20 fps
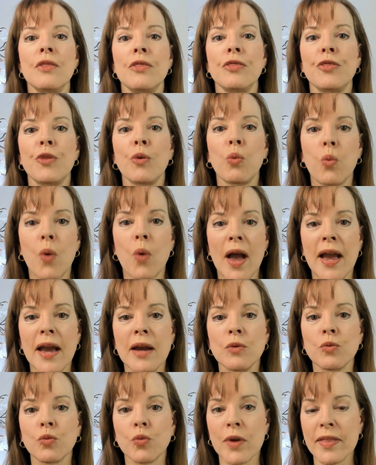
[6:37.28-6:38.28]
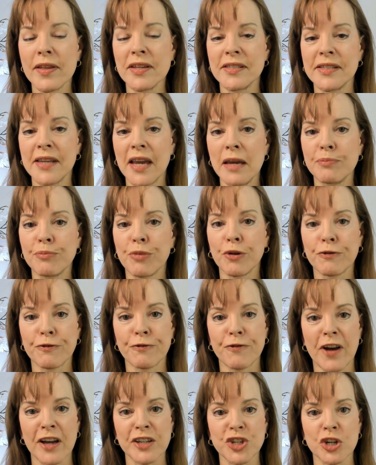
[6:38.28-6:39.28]
the way real estate
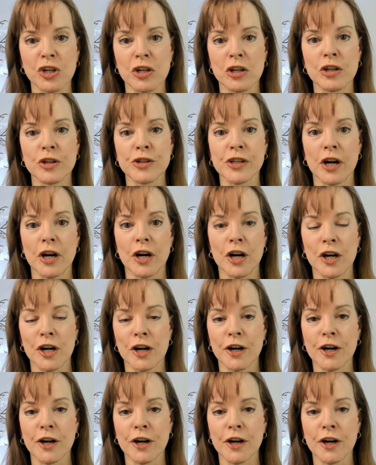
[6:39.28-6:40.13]
professionals are